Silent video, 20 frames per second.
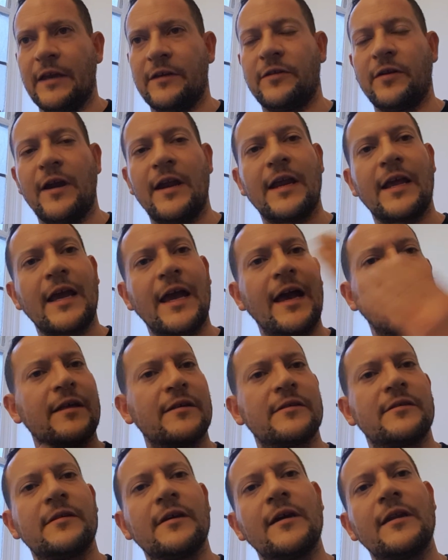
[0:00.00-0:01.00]
training
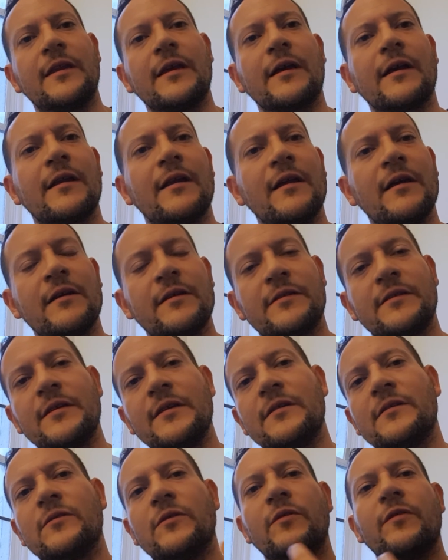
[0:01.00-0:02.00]
outside in
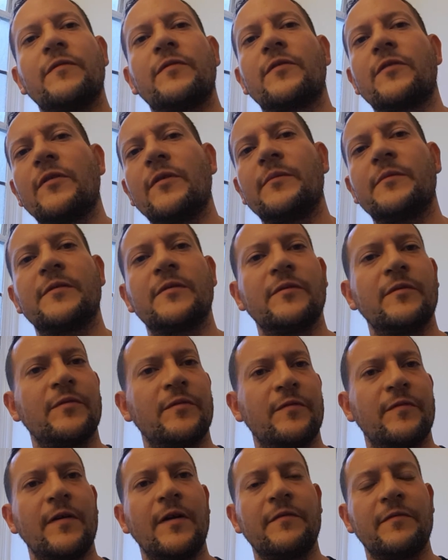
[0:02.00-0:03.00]
classes or with groups
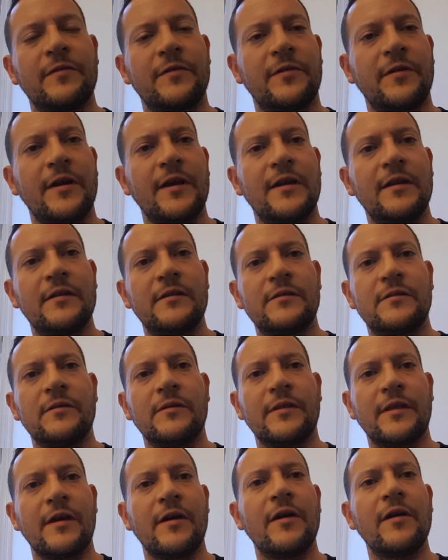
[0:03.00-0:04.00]
or with other trainers
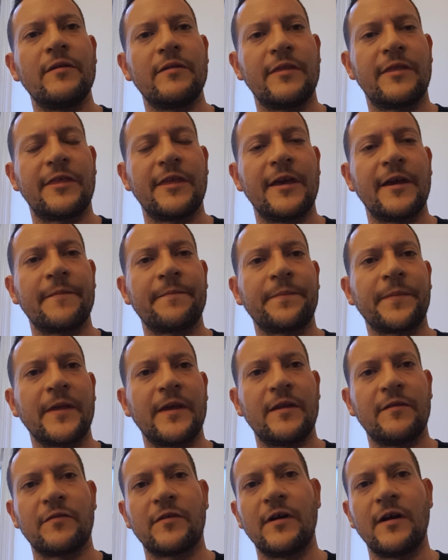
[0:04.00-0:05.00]
or their own thing.
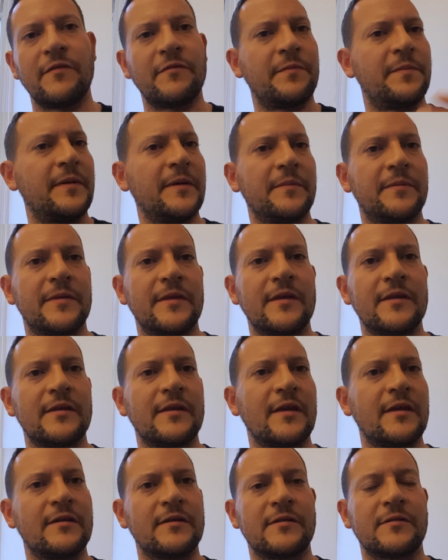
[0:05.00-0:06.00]
And I've got other people that
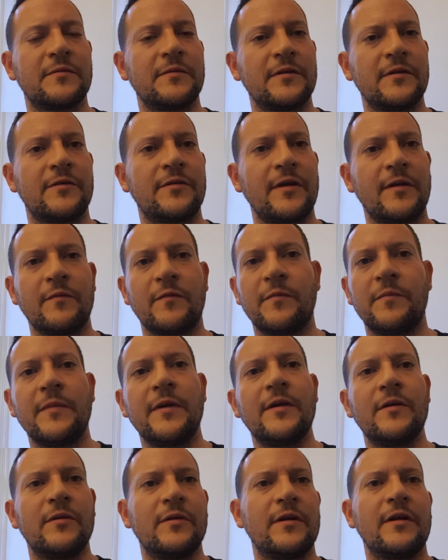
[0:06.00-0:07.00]
they just want to train with
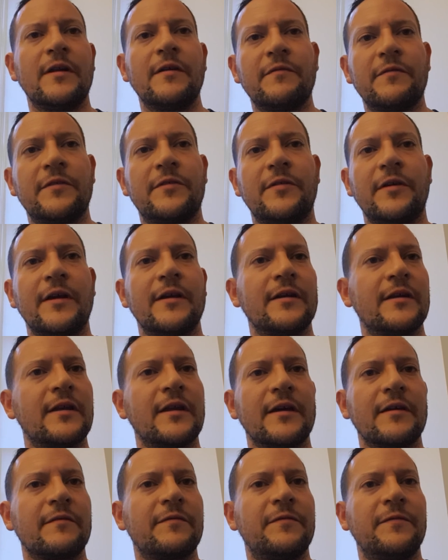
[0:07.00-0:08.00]
me or another trainer
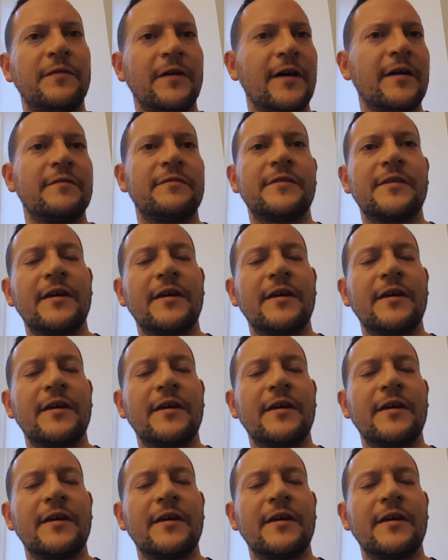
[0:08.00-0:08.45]
like 5